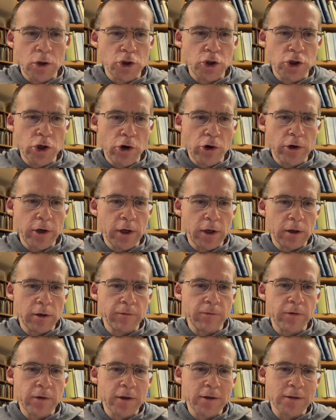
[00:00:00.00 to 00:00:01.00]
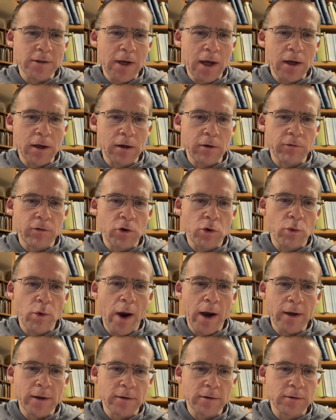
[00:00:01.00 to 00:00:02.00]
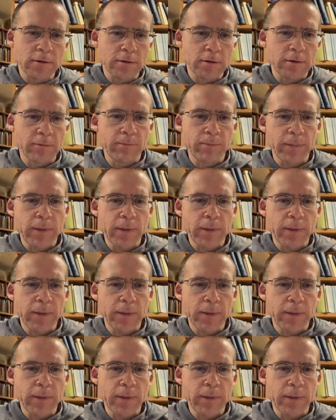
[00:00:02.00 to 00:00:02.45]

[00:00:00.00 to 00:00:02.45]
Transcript: journeyed for the sake of Christ